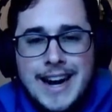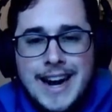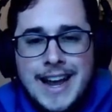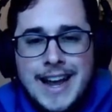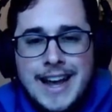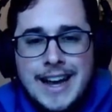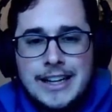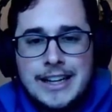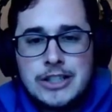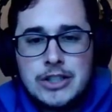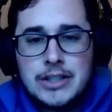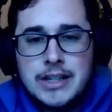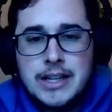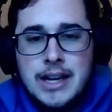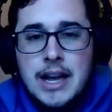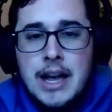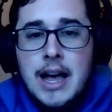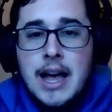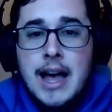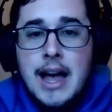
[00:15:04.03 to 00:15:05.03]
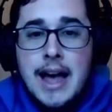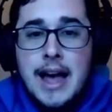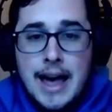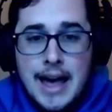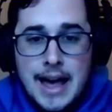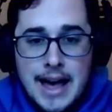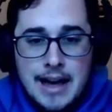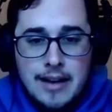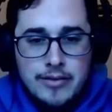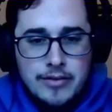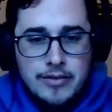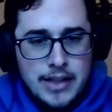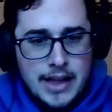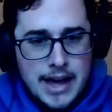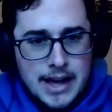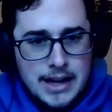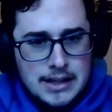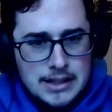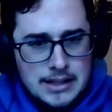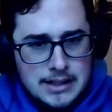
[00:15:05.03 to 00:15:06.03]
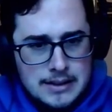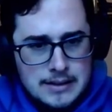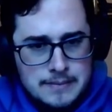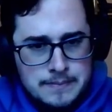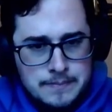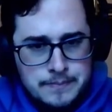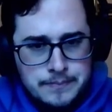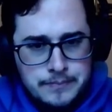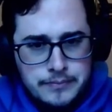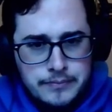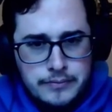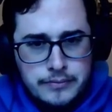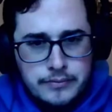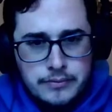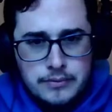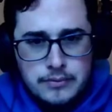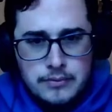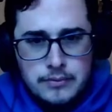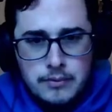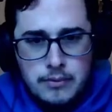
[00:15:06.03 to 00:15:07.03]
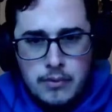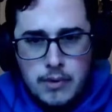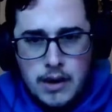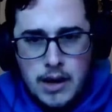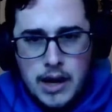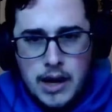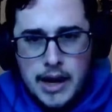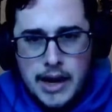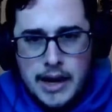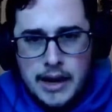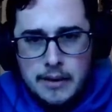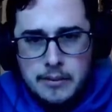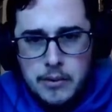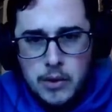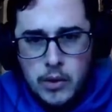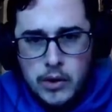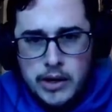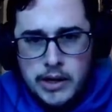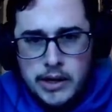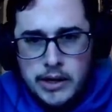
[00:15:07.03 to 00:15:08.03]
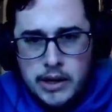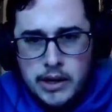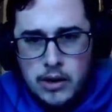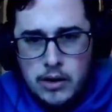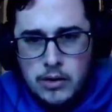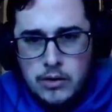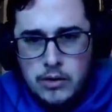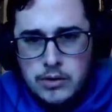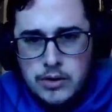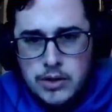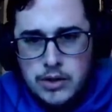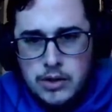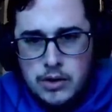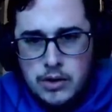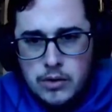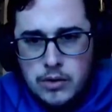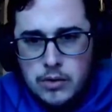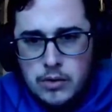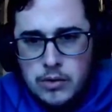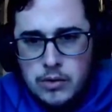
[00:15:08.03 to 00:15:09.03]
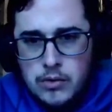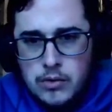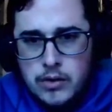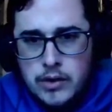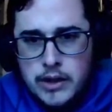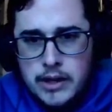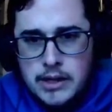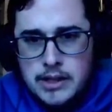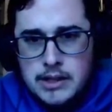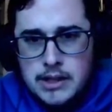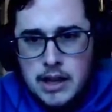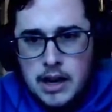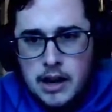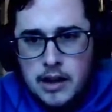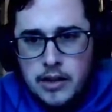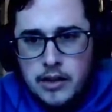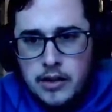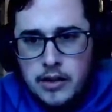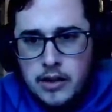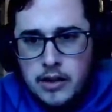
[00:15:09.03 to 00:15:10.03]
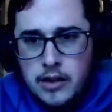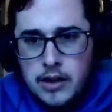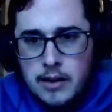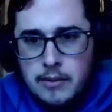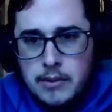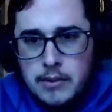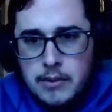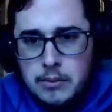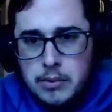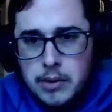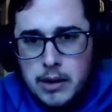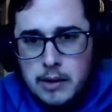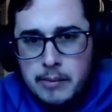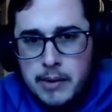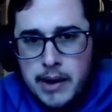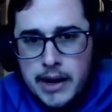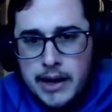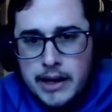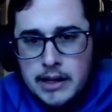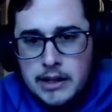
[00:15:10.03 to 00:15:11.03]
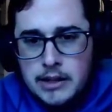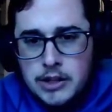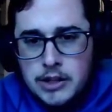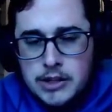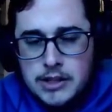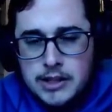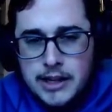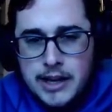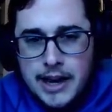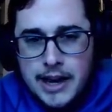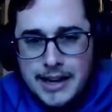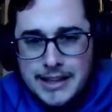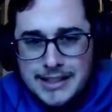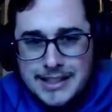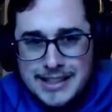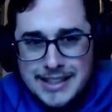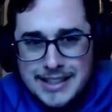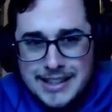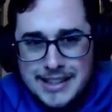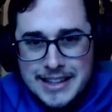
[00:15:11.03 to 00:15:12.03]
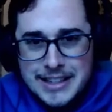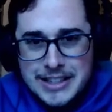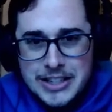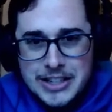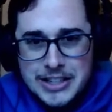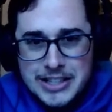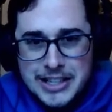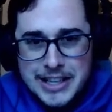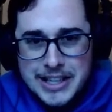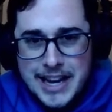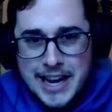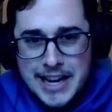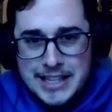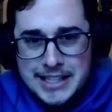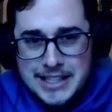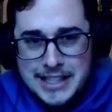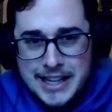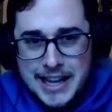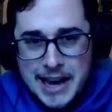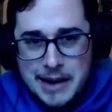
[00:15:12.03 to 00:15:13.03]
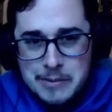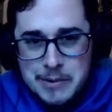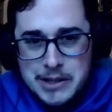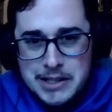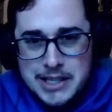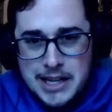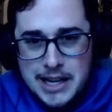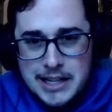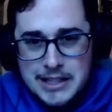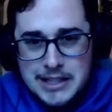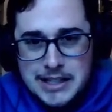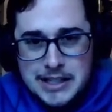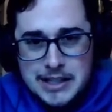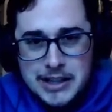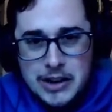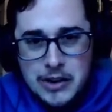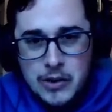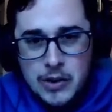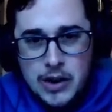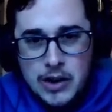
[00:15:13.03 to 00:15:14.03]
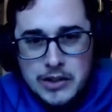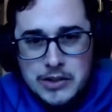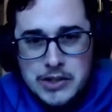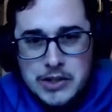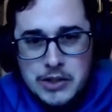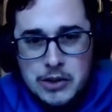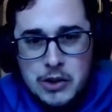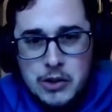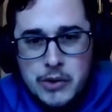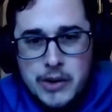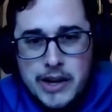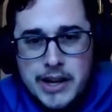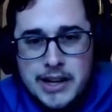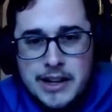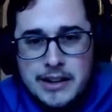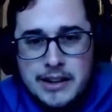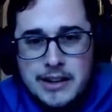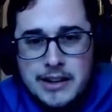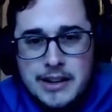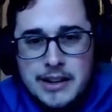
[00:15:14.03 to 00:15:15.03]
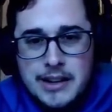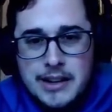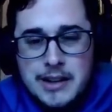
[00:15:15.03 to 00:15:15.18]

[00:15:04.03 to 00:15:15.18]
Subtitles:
that I actually have that. I am going to go to this other... I'm going to put it back in just in case the game decides to go all screwy and